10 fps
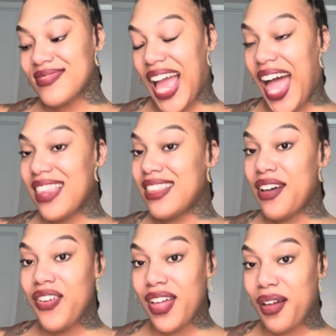I
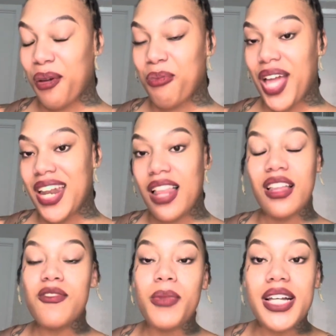love him, and I
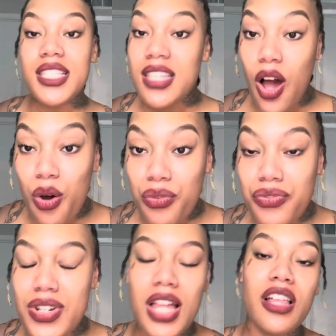love myself,
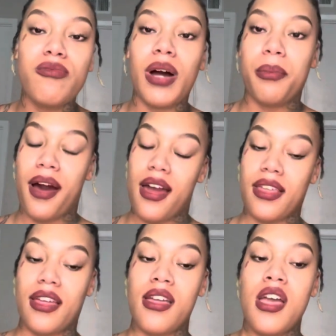and I love my
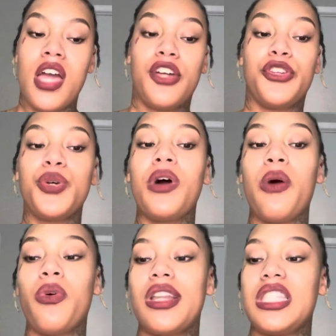body. Do I
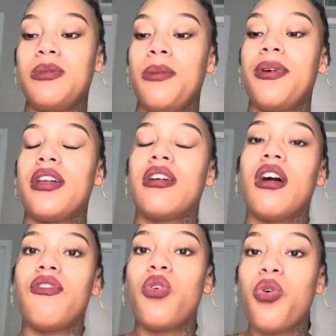want it to be better?
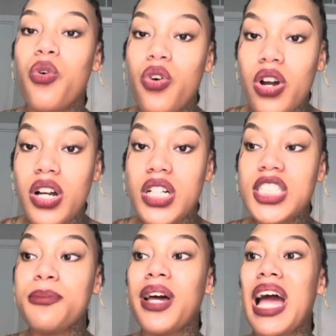Of course.
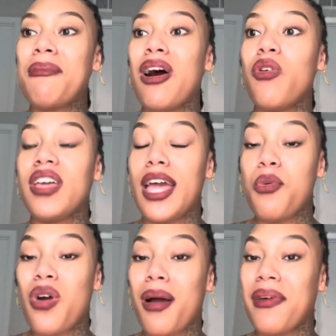But am I okay
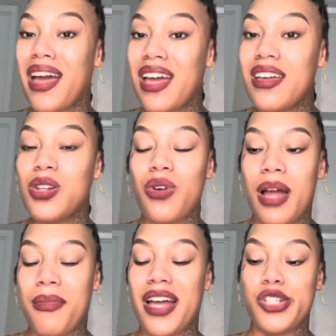where I'm at?
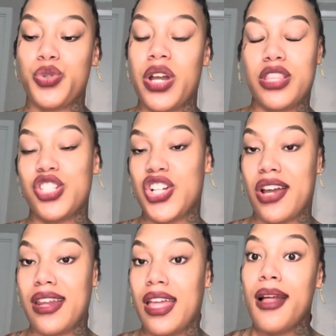Am I enjoying the
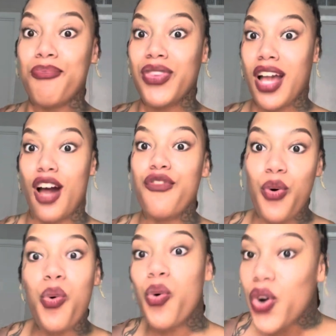journey? Of
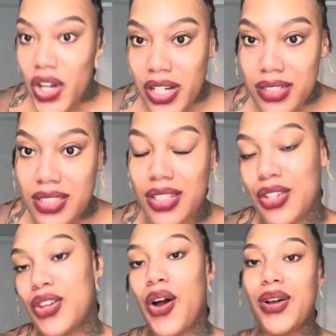course. You
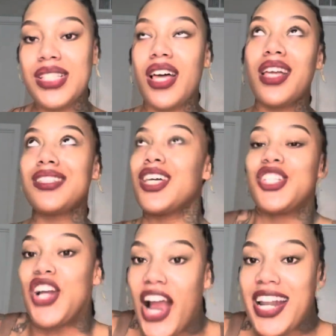know, it's a
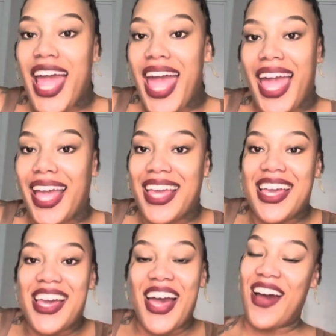journey.
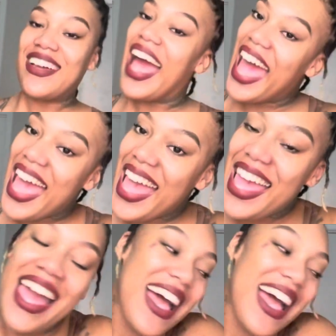Okay?